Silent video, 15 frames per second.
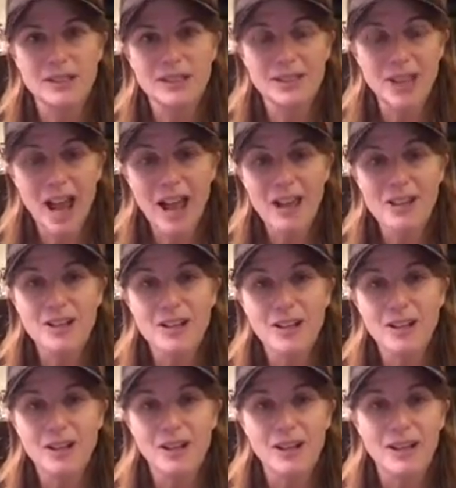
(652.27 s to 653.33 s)
challenge
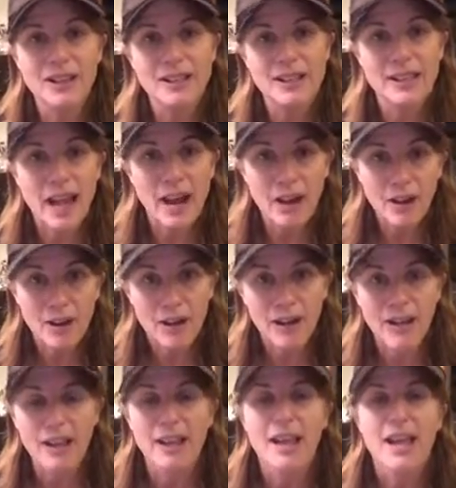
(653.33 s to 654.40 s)
here in this
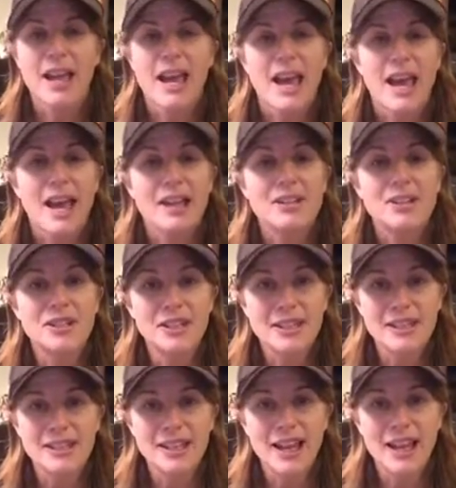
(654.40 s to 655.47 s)
area. And she
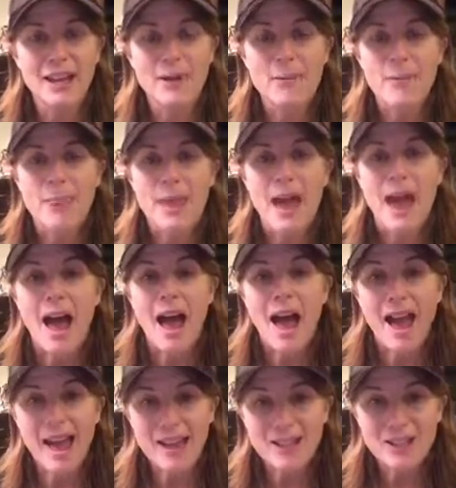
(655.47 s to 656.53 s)
said,
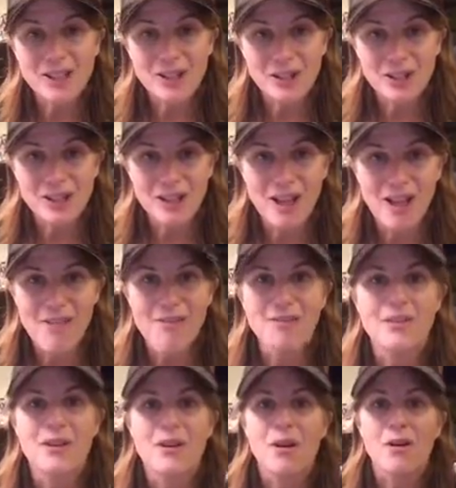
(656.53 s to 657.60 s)
ask yourself
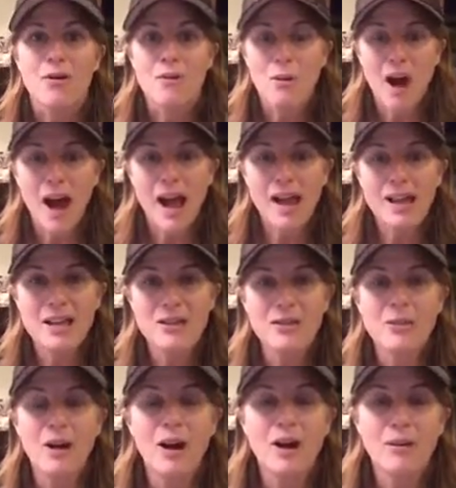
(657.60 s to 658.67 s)
why
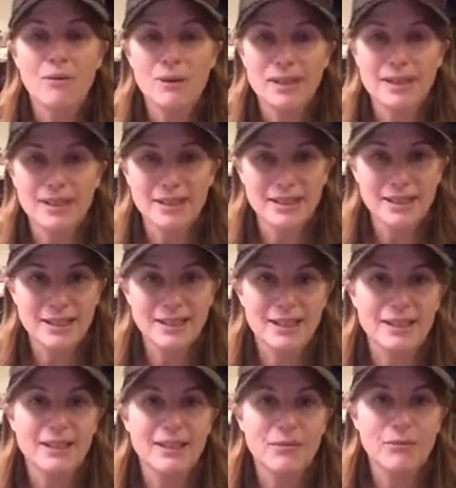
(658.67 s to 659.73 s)
you are
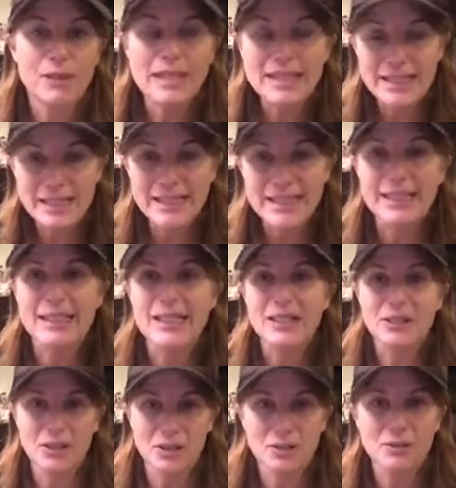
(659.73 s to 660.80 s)
resistant
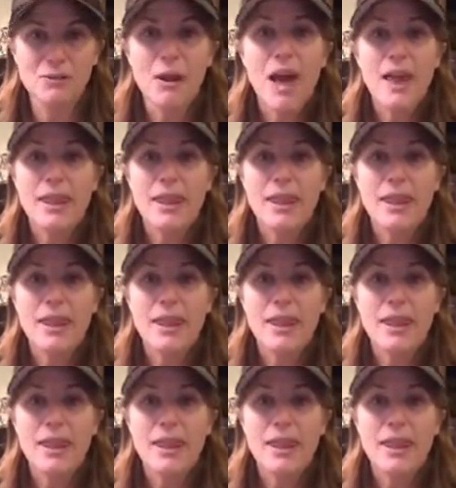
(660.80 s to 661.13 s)
to